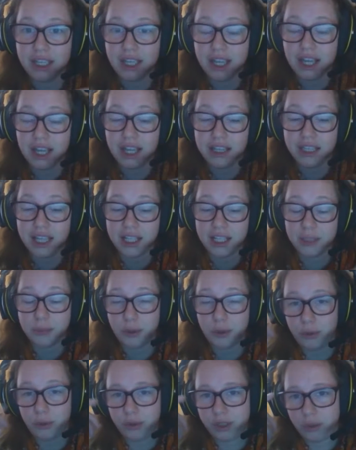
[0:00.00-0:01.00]
And that's
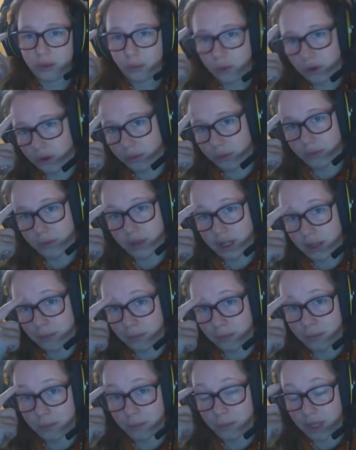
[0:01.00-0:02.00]
probably what
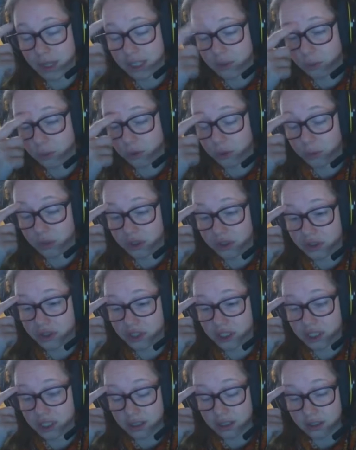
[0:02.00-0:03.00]
made
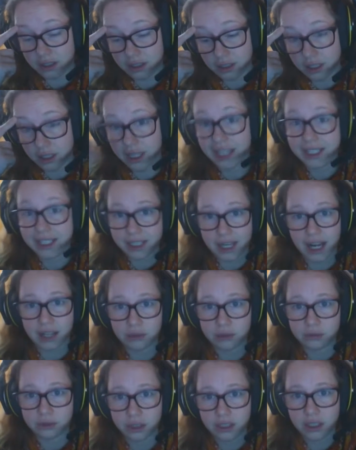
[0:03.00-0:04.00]
Woolworths in
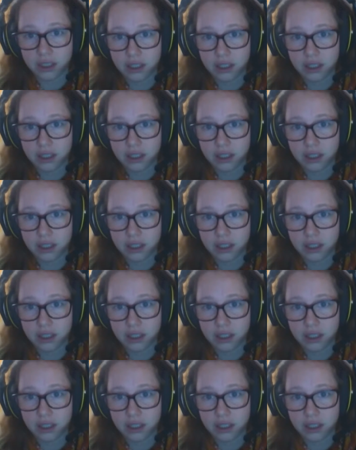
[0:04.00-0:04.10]
town